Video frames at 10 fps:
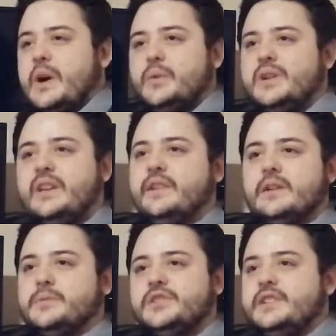Why are we giving
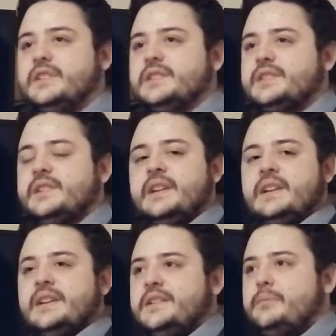our machines
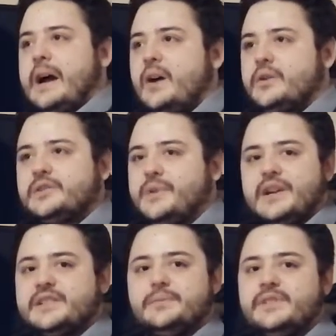the power to
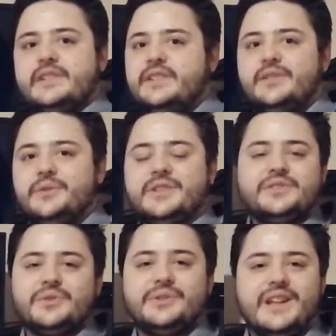possibly,
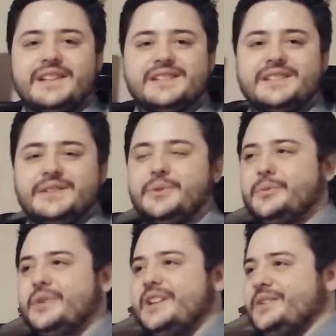control us to
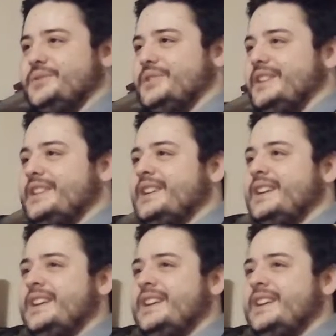where we can only